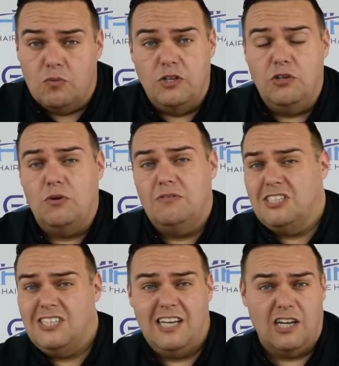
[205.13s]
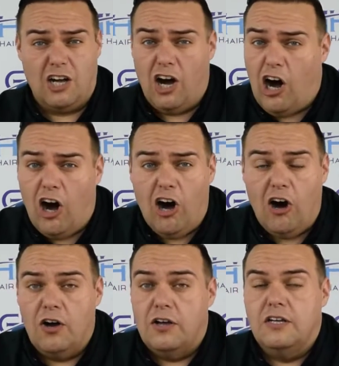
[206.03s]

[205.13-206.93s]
when you sit in a car,